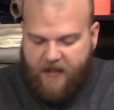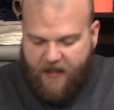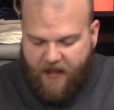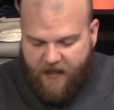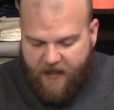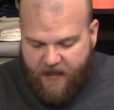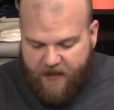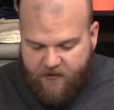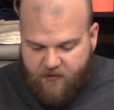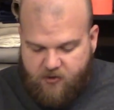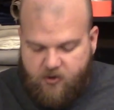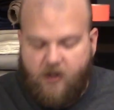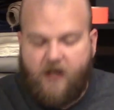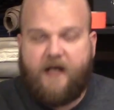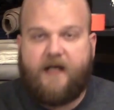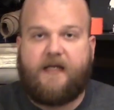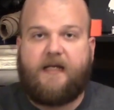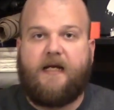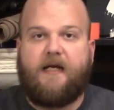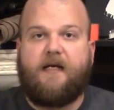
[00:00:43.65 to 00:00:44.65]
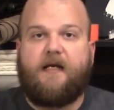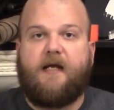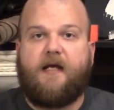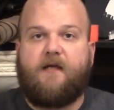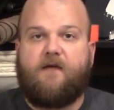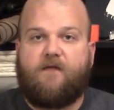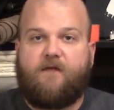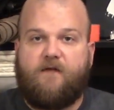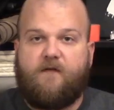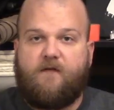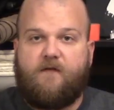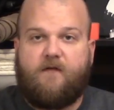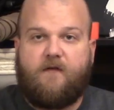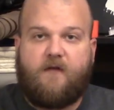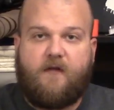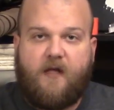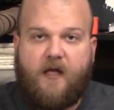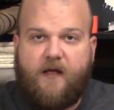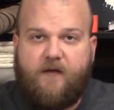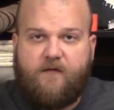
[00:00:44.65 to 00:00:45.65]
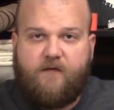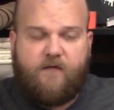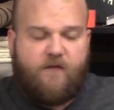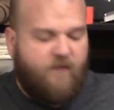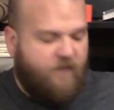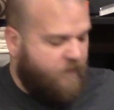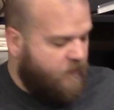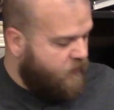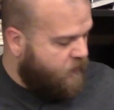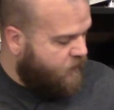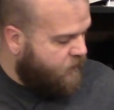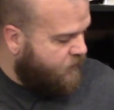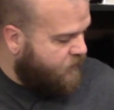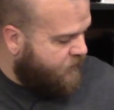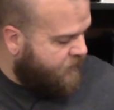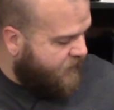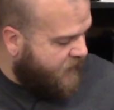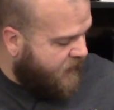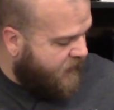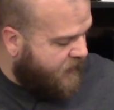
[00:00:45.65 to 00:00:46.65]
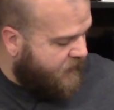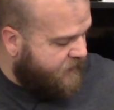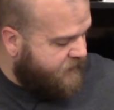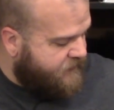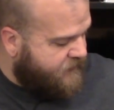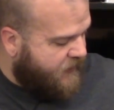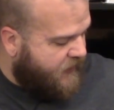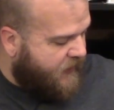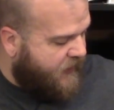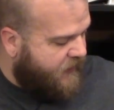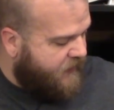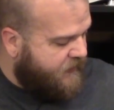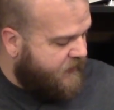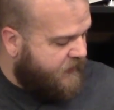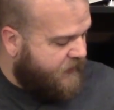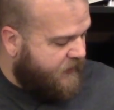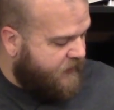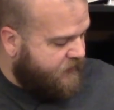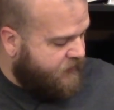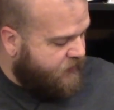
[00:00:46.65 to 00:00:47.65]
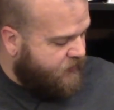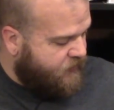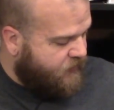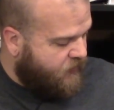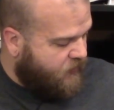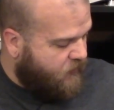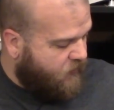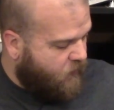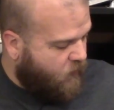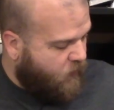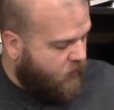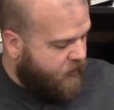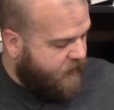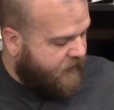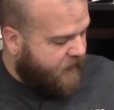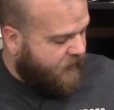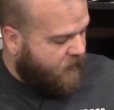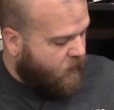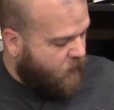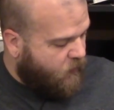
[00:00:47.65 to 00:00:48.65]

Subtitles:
and try to get it nice and smooth and in good working